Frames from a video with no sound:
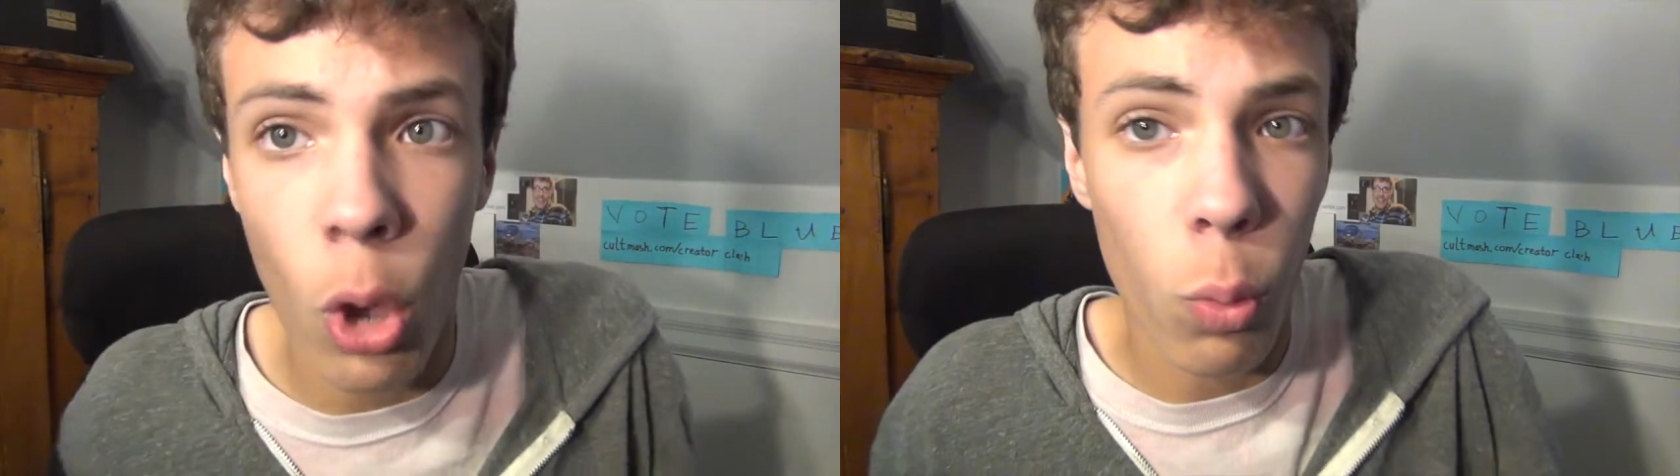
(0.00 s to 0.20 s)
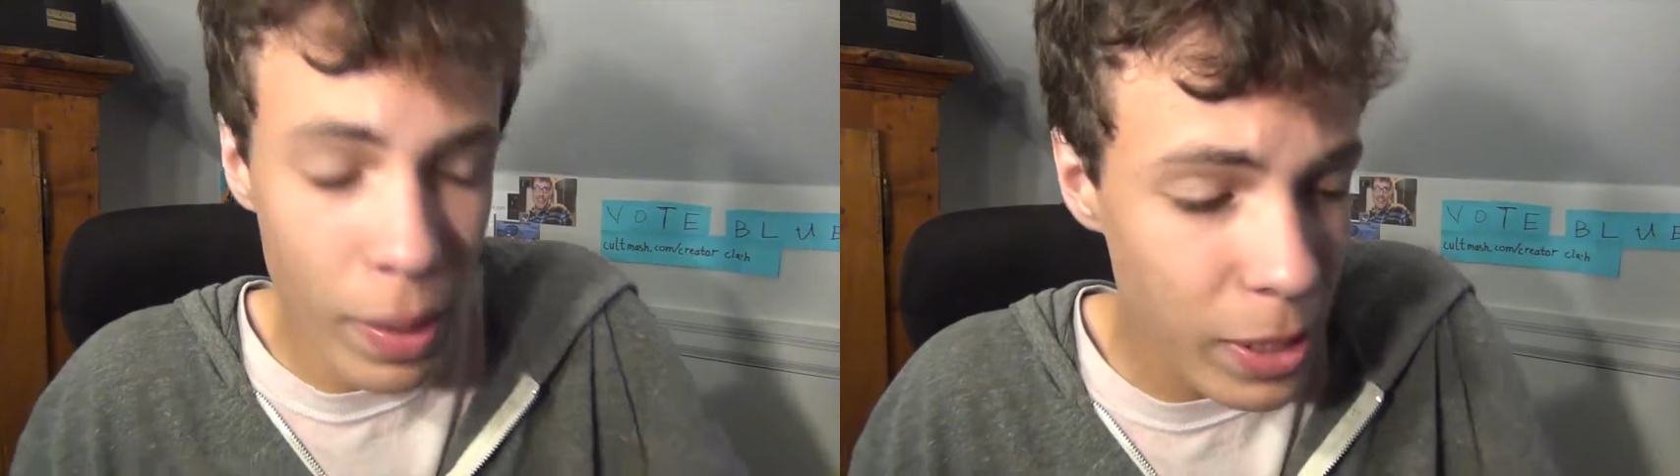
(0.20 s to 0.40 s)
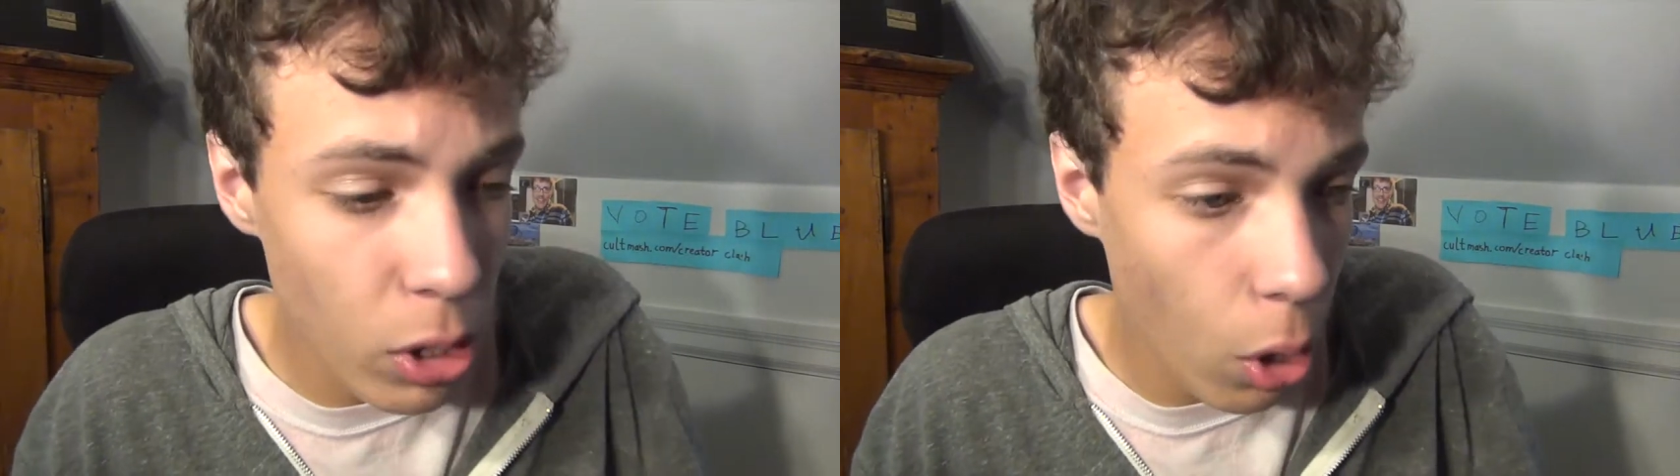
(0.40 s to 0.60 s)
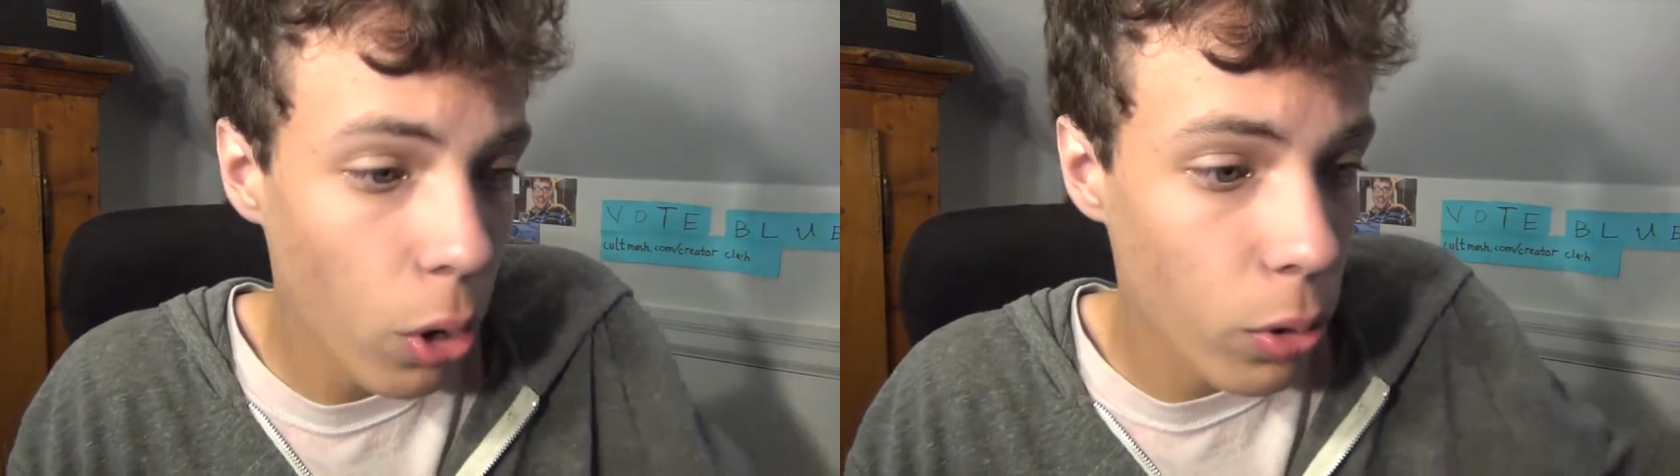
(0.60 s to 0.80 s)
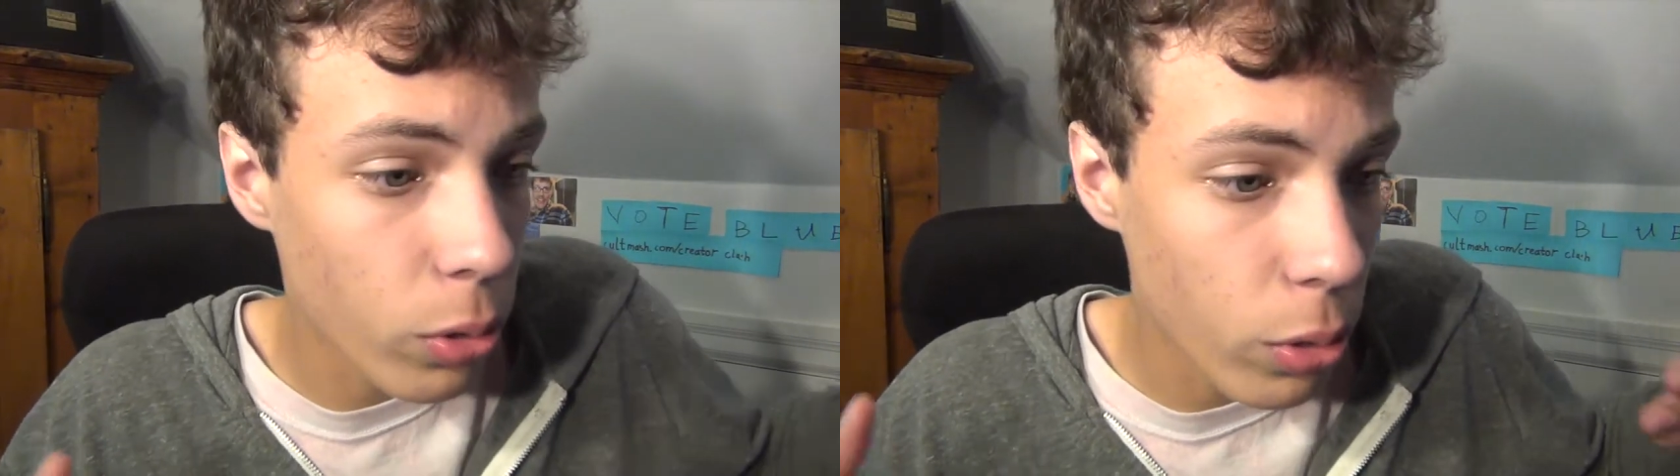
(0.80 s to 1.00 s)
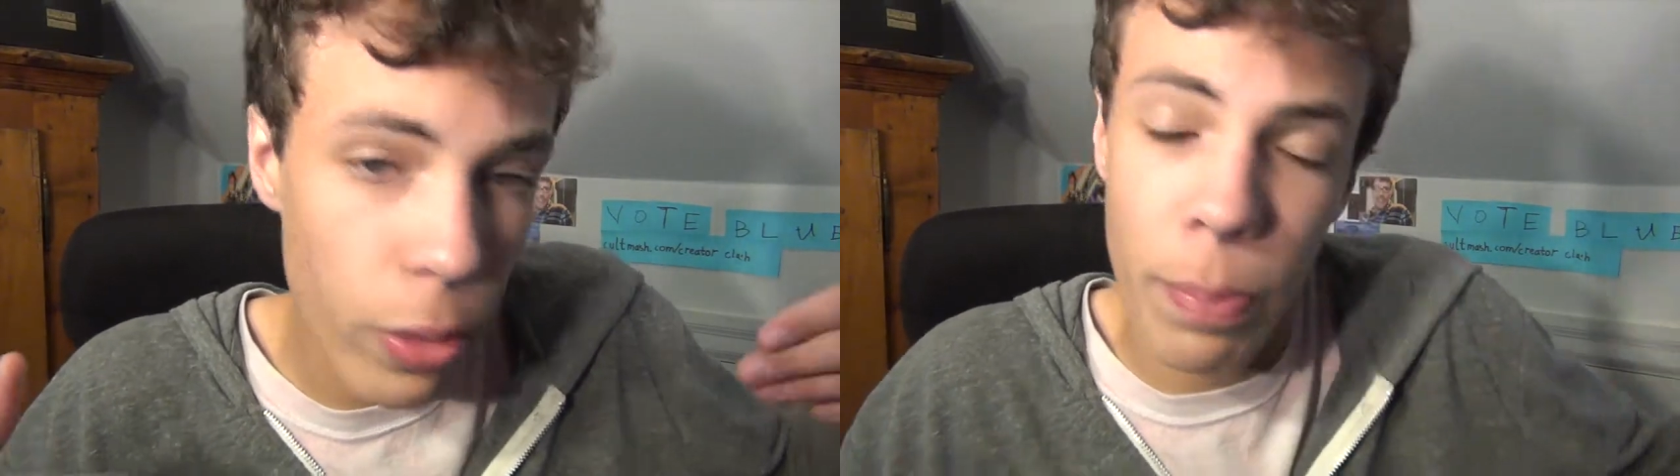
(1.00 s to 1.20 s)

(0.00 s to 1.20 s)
Women are the